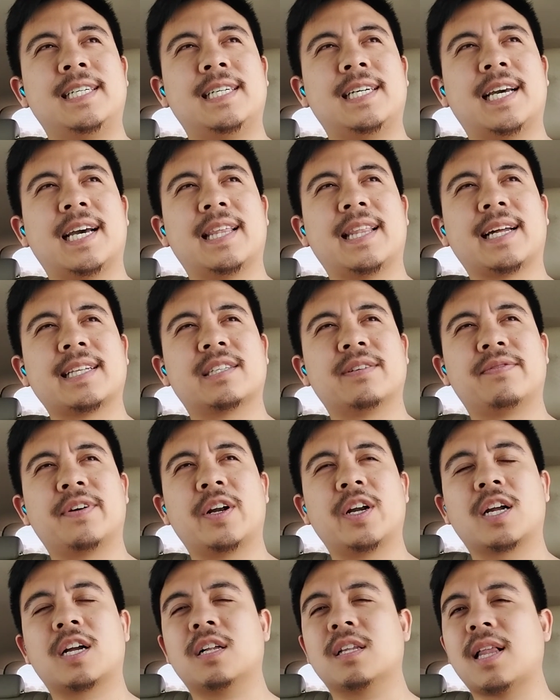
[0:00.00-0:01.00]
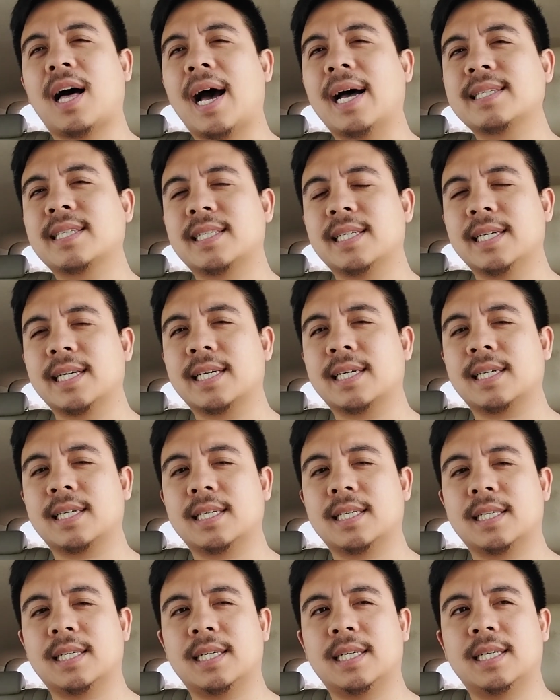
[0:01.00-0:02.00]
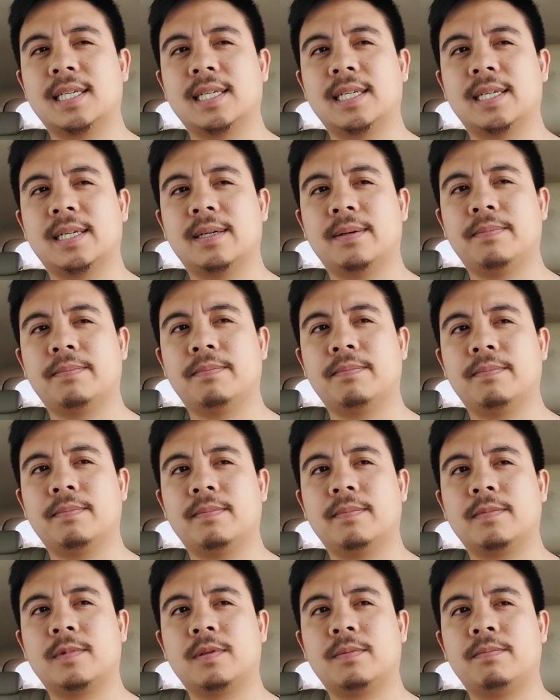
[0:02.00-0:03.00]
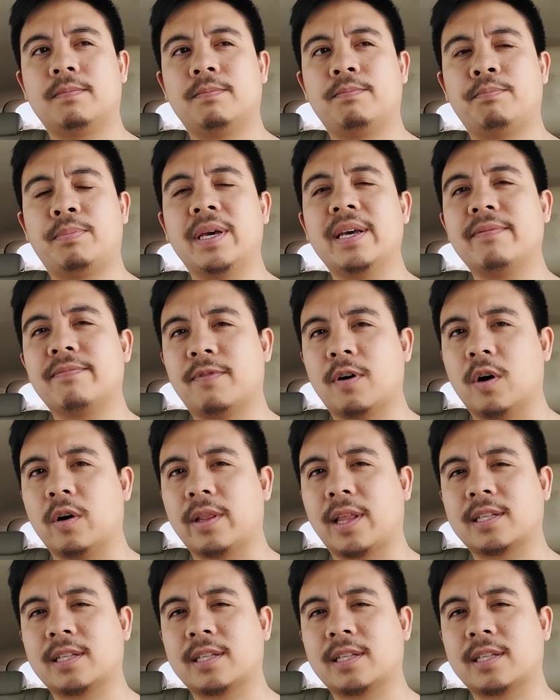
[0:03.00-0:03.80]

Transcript: And that's a very classic pitfall.